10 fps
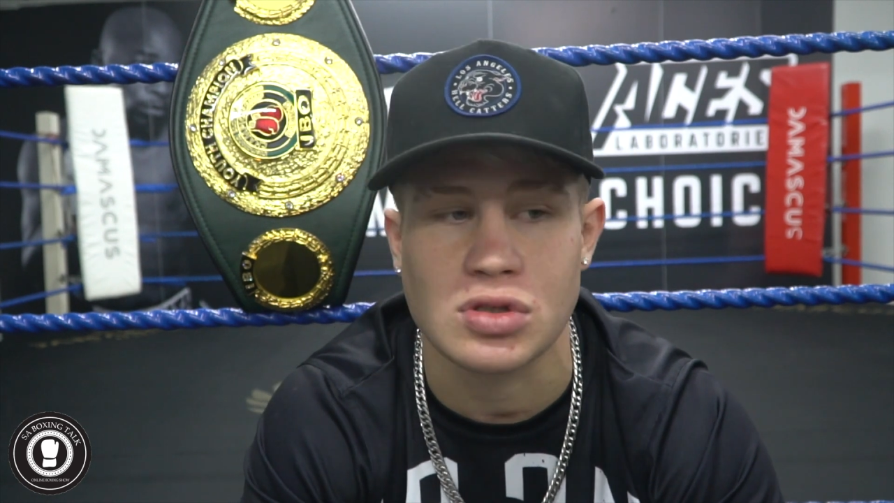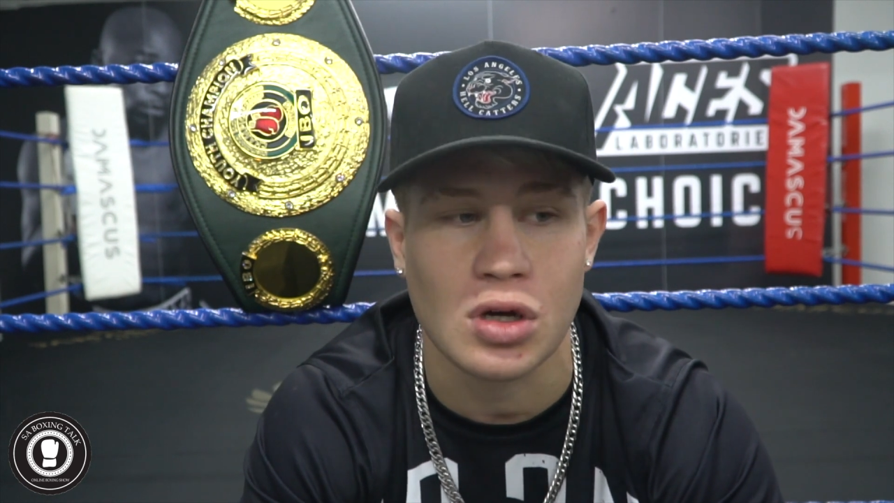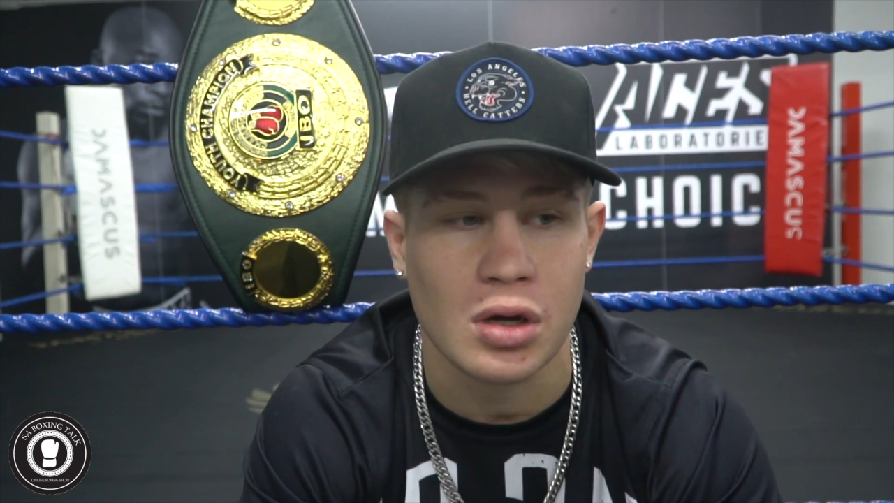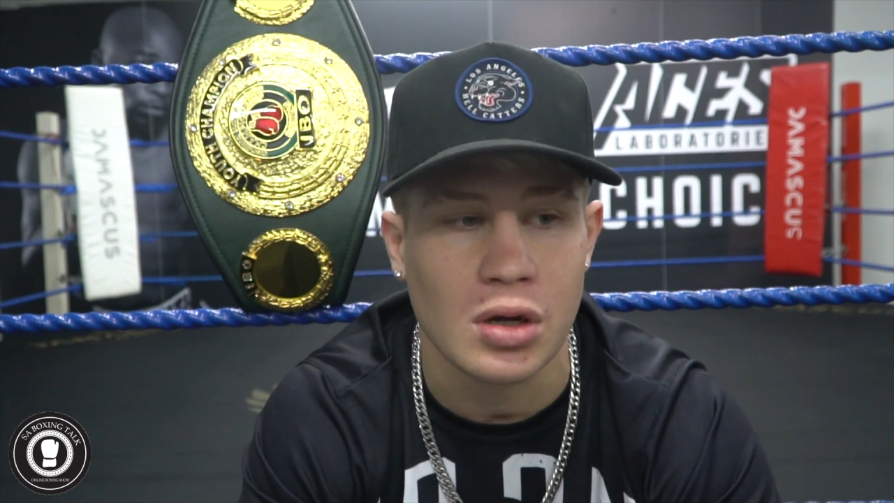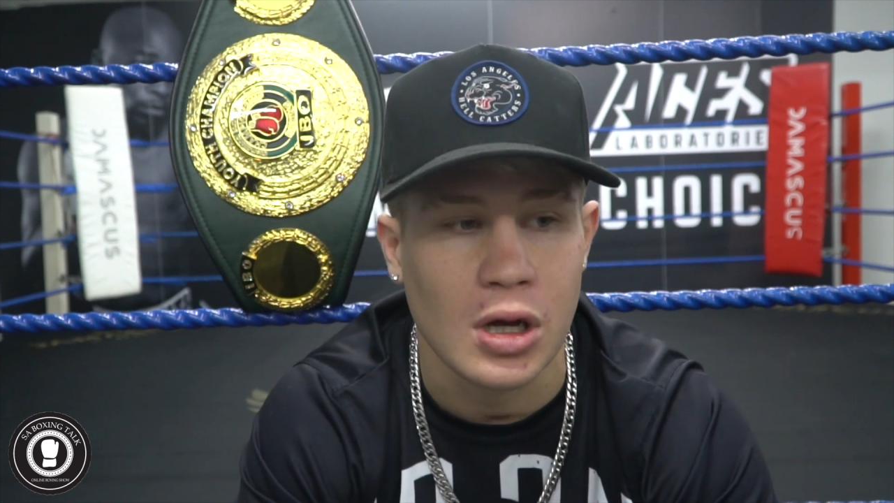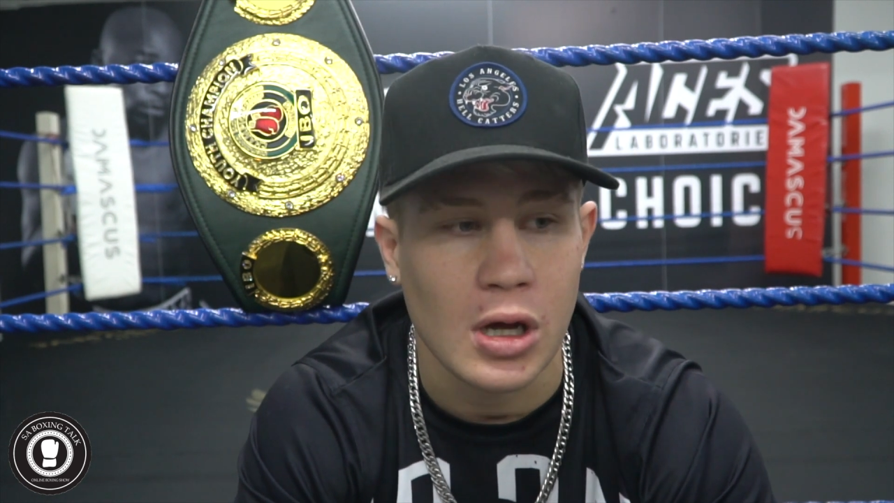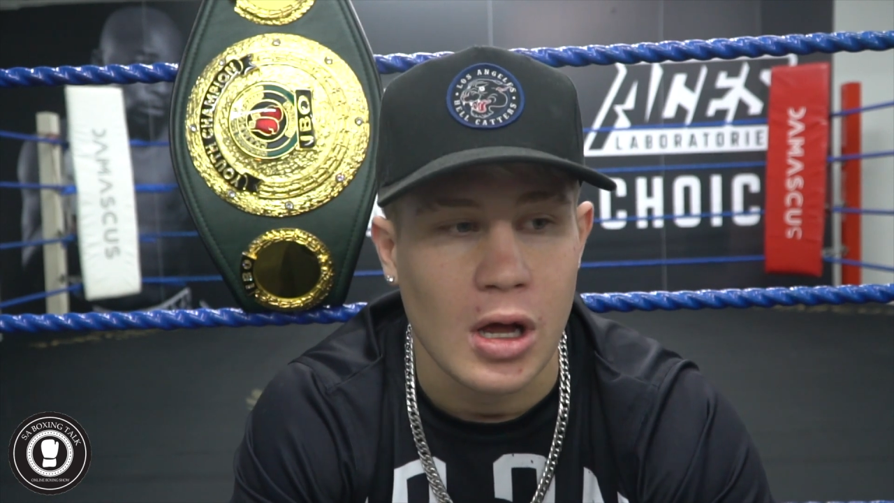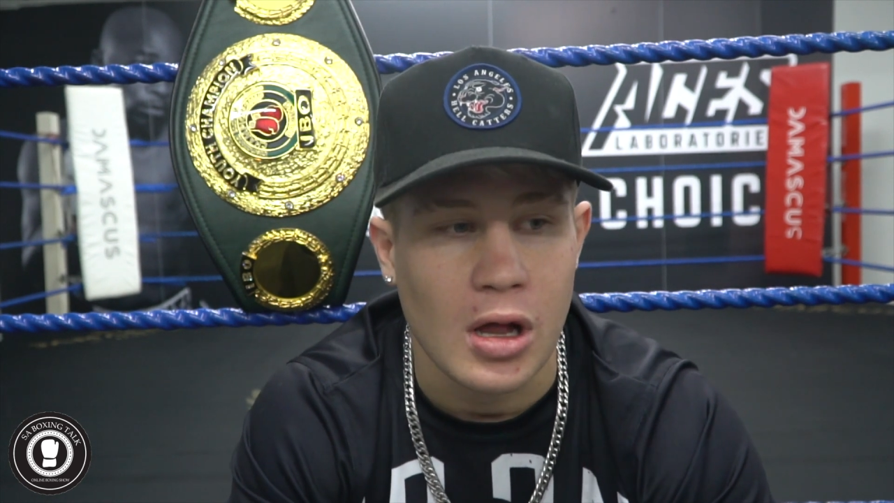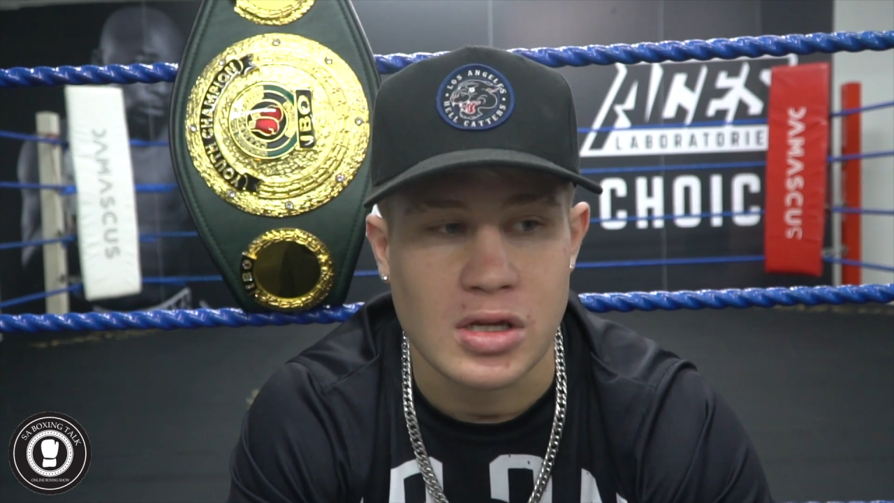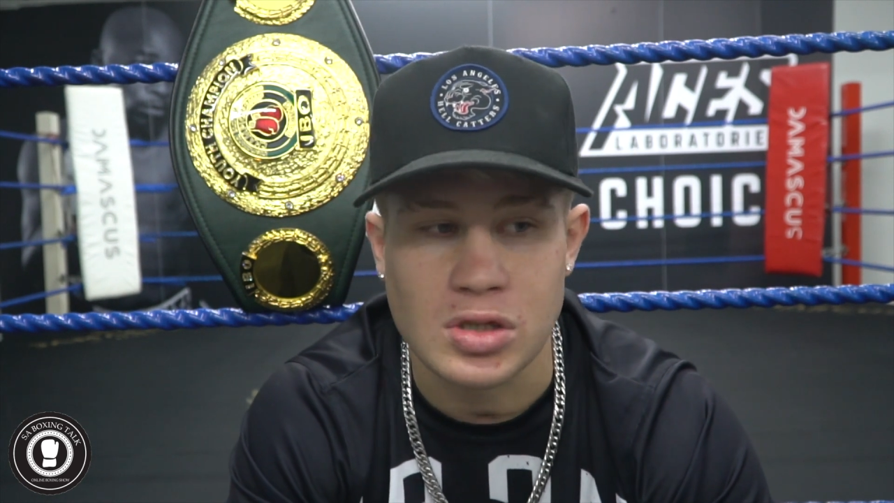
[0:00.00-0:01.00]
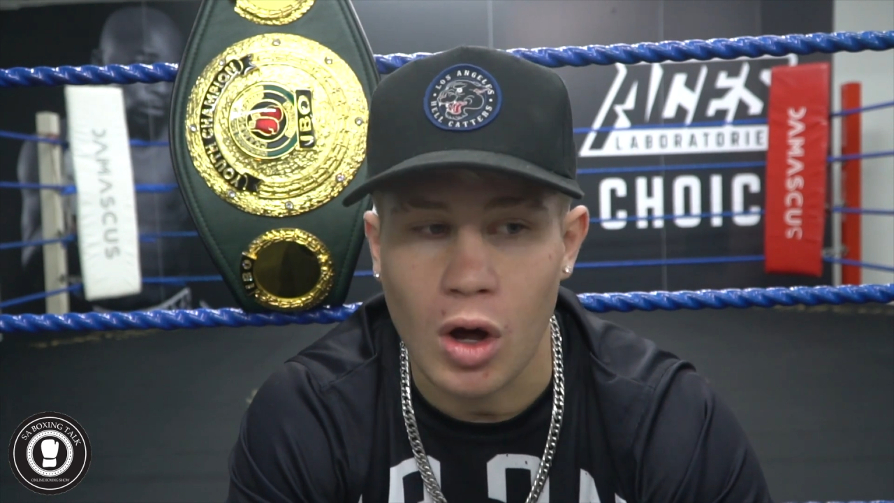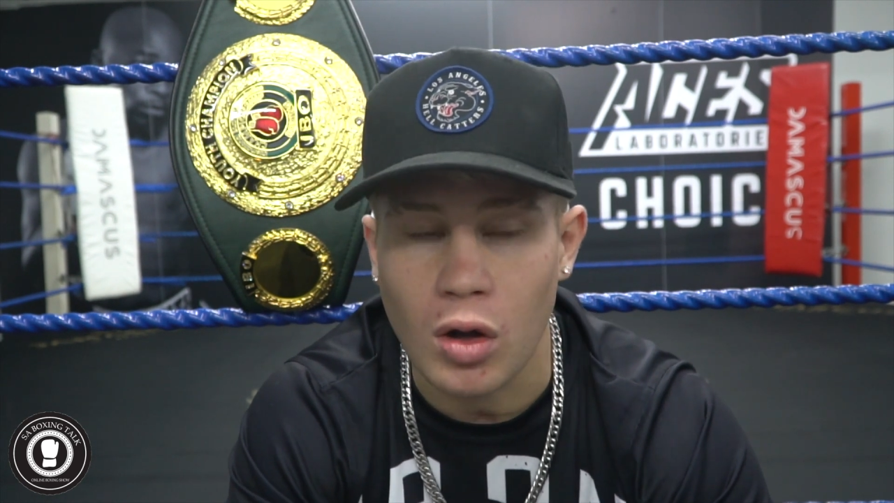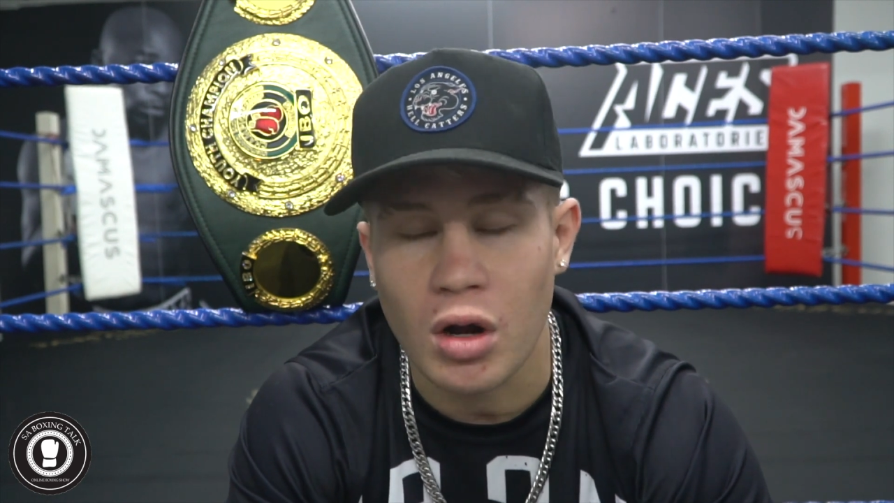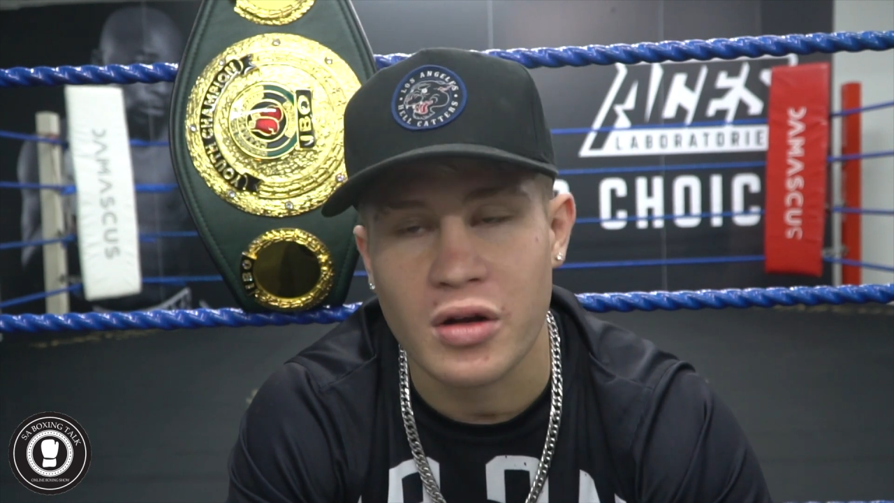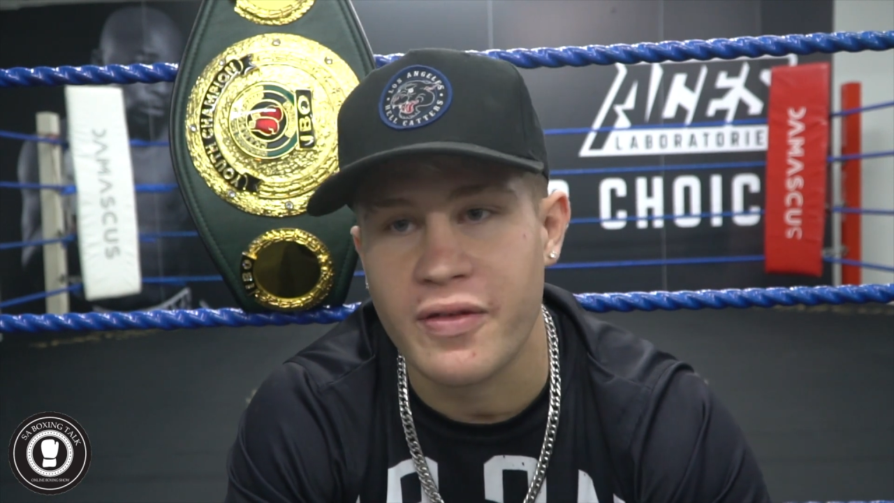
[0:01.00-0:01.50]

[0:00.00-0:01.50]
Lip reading: So there's a whole lot of